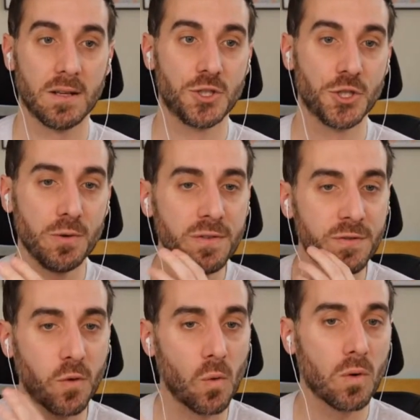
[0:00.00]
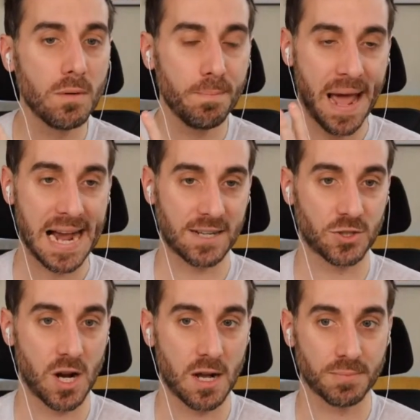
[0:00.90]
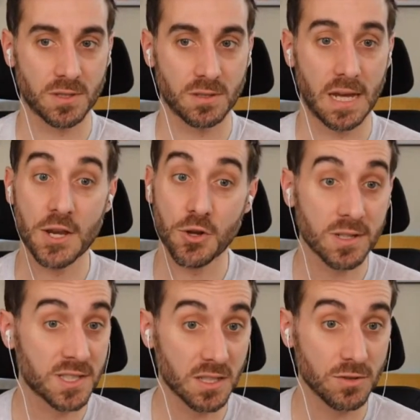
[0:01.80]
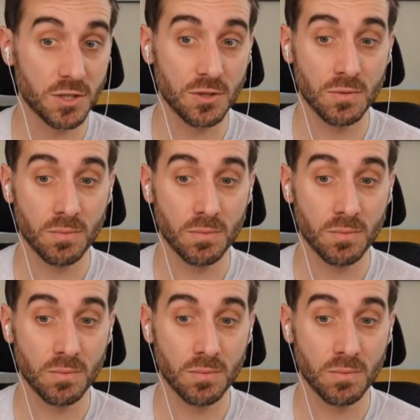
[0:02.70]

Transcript: do 4 pack drops, and you could still do